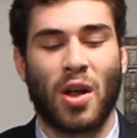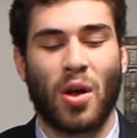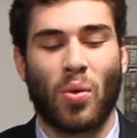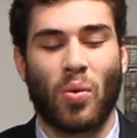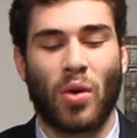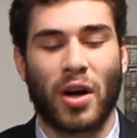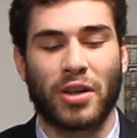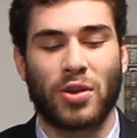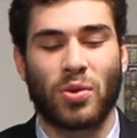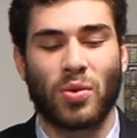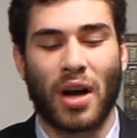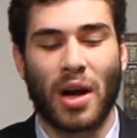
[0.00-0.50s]

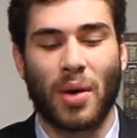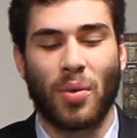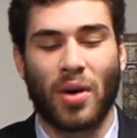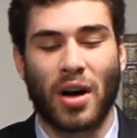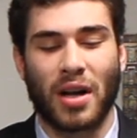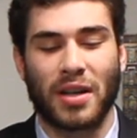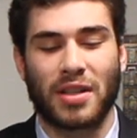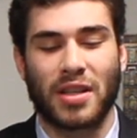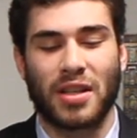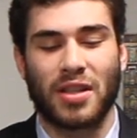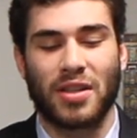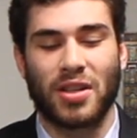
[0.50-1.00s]
What do I
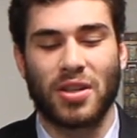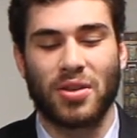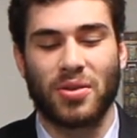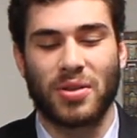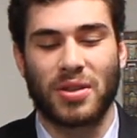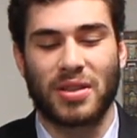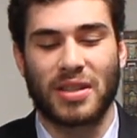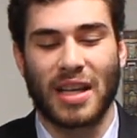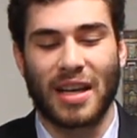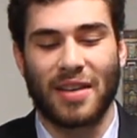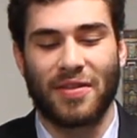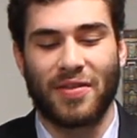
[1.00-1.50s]
want to do?
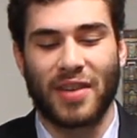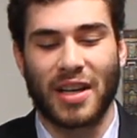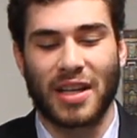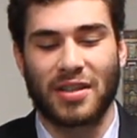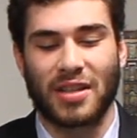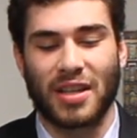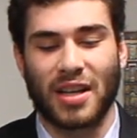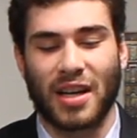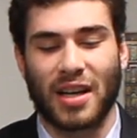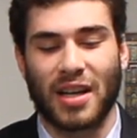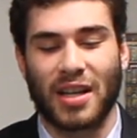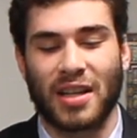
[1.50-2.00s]
Said
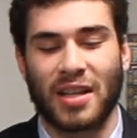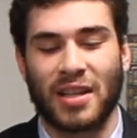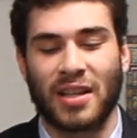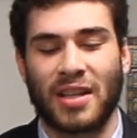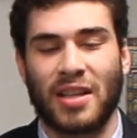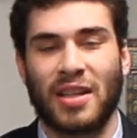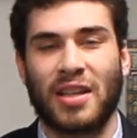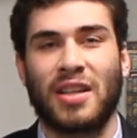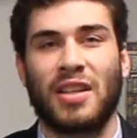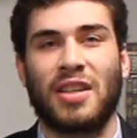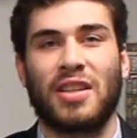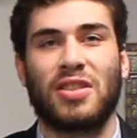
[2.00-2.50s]
Vitya,
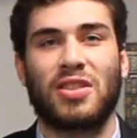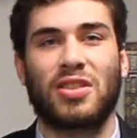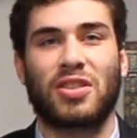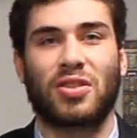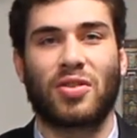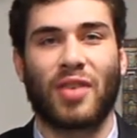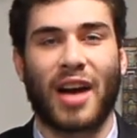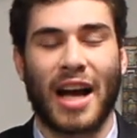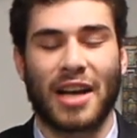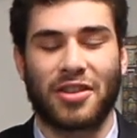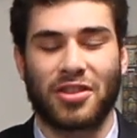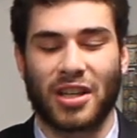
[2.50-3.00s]

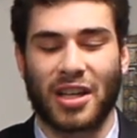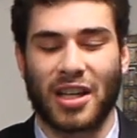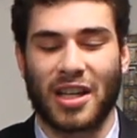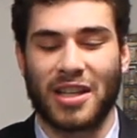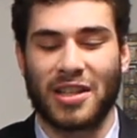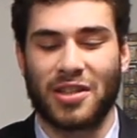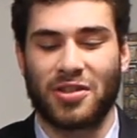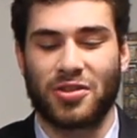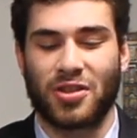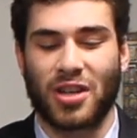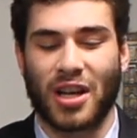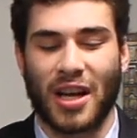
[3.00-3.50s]
scratching
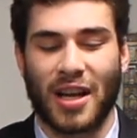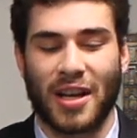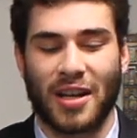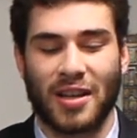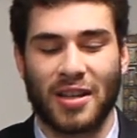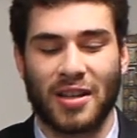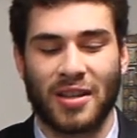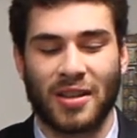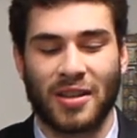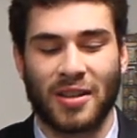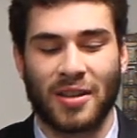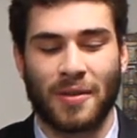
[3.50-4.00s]
his
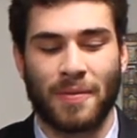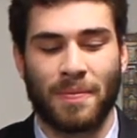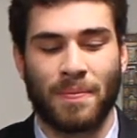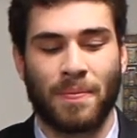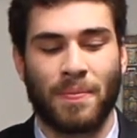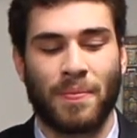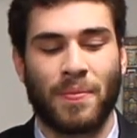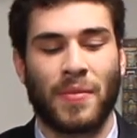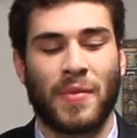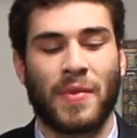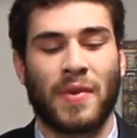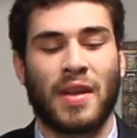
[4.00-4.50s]
chin.
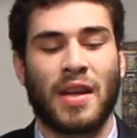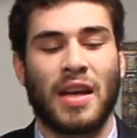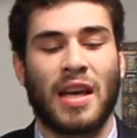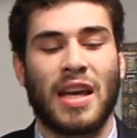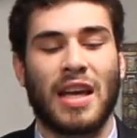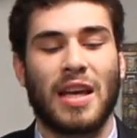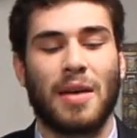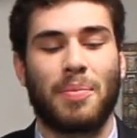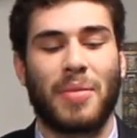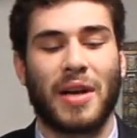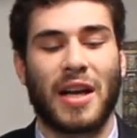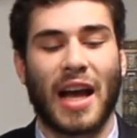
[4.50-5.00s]

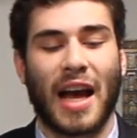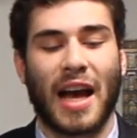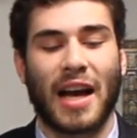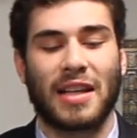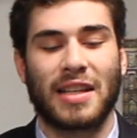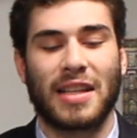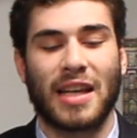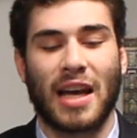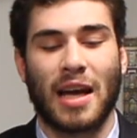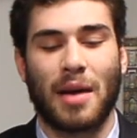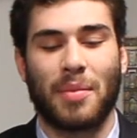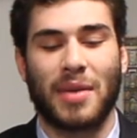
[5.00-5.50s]
He began
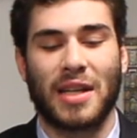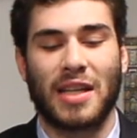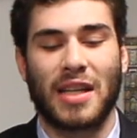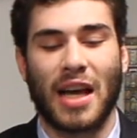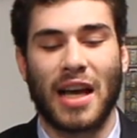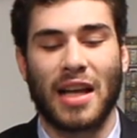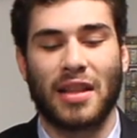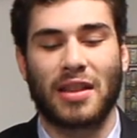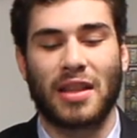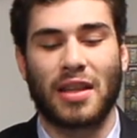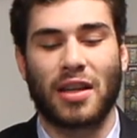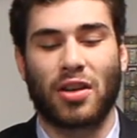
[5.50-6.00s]
to
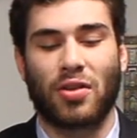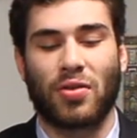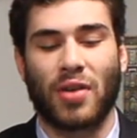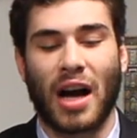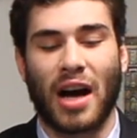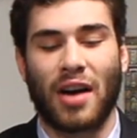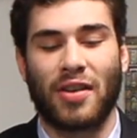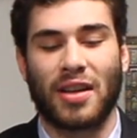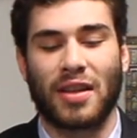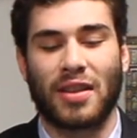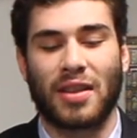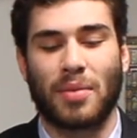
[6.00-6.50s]
imitate the
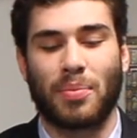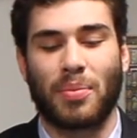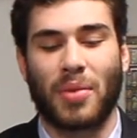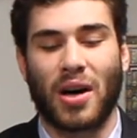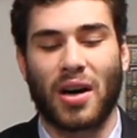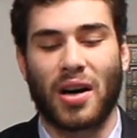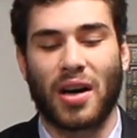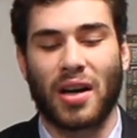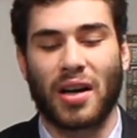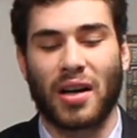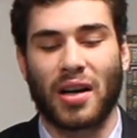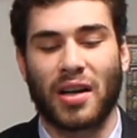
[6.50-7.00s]
crowd at the
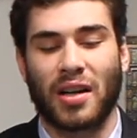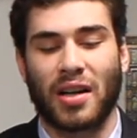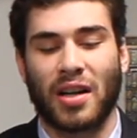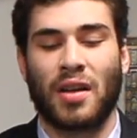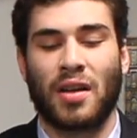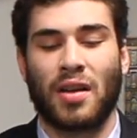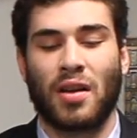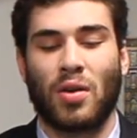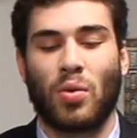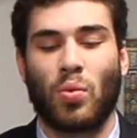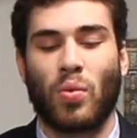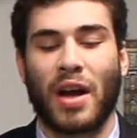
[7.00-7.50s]
bar,
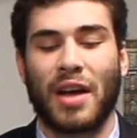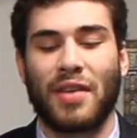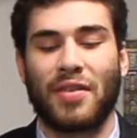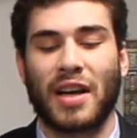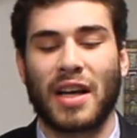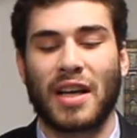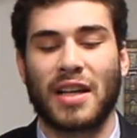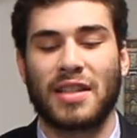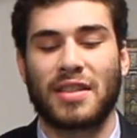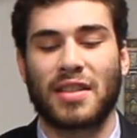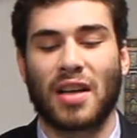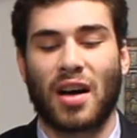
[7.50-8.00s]

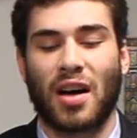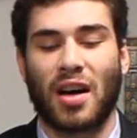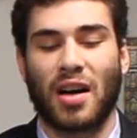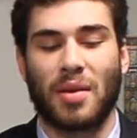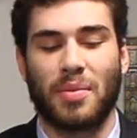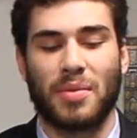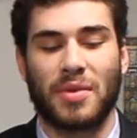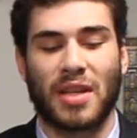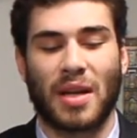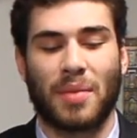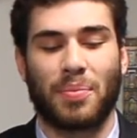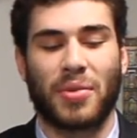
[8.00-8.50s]
waving his
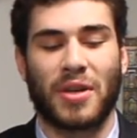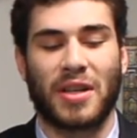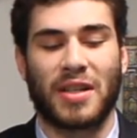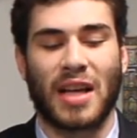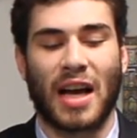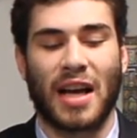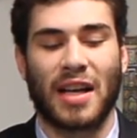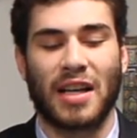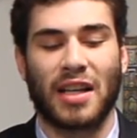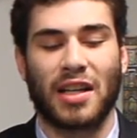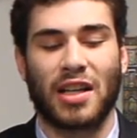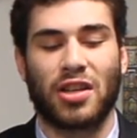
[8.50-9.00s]
arms and
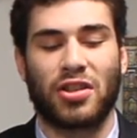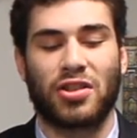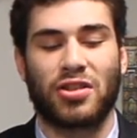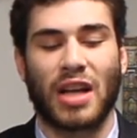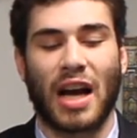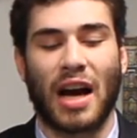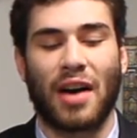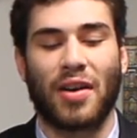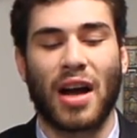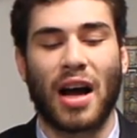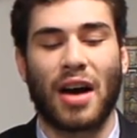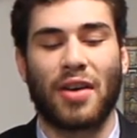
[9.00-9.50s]
pretending to
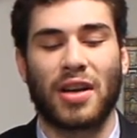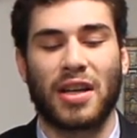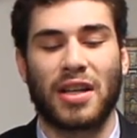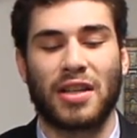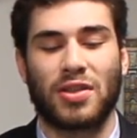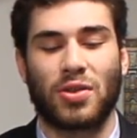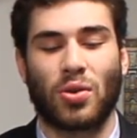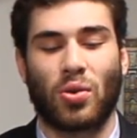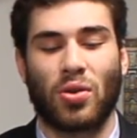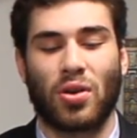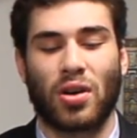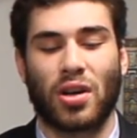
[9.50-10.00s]
shout out
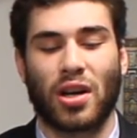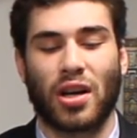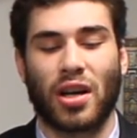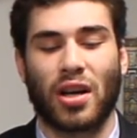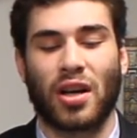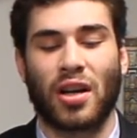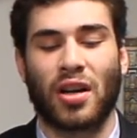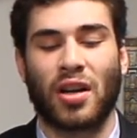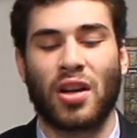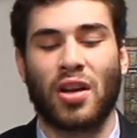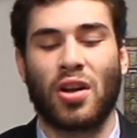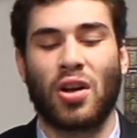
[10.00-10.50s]
his
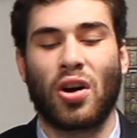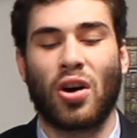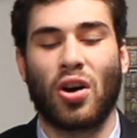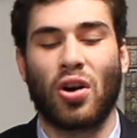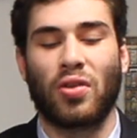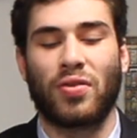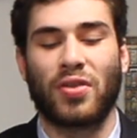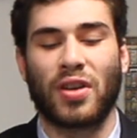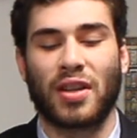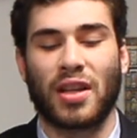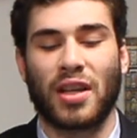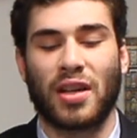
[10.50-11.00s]
order
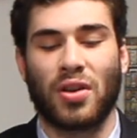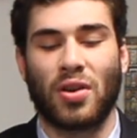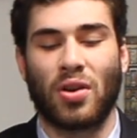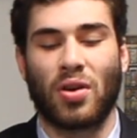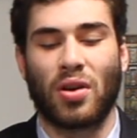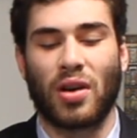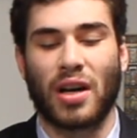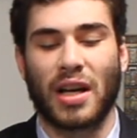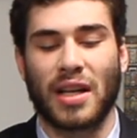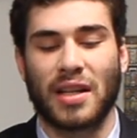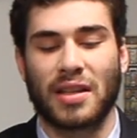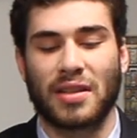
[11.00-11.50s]
over the
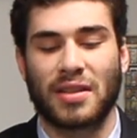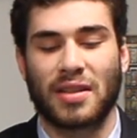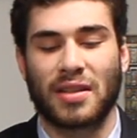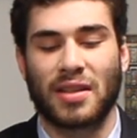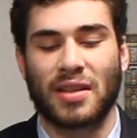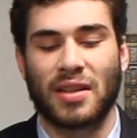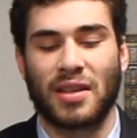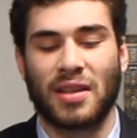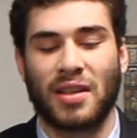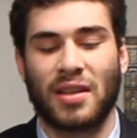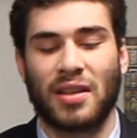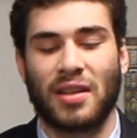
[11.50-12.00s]
noise.
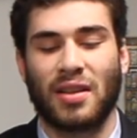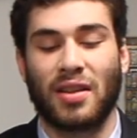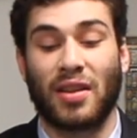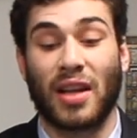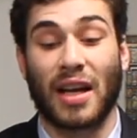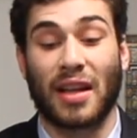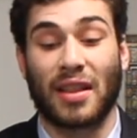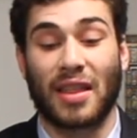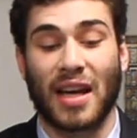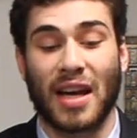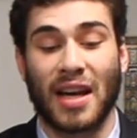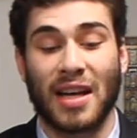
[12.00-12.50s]

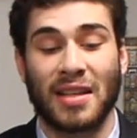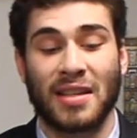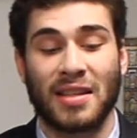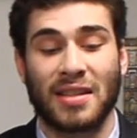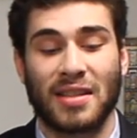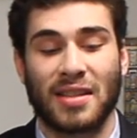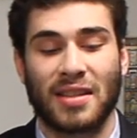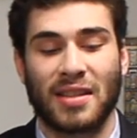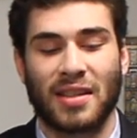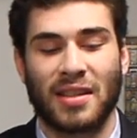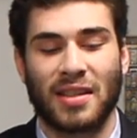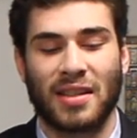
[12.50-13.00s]
Like
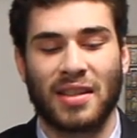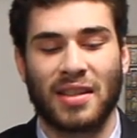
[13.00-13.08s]
this?